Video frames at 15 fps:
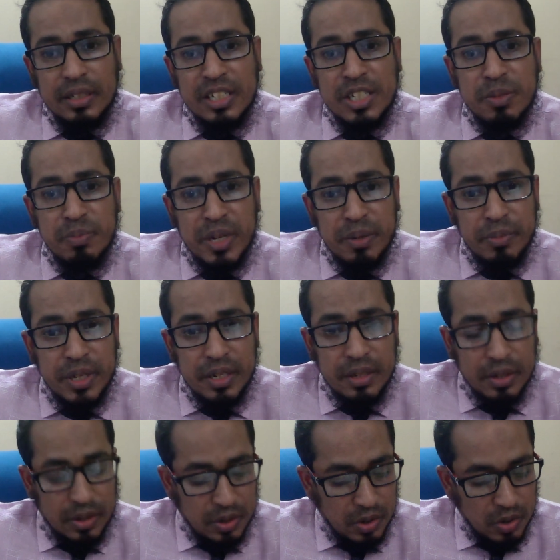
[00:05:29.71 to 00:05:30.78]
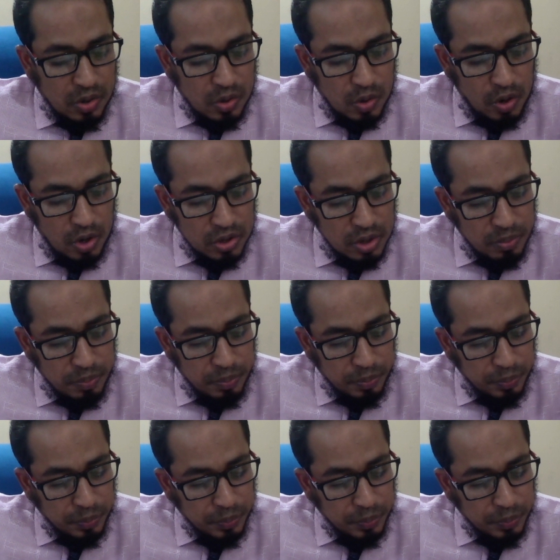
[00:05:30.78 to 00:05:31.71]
this may be cause of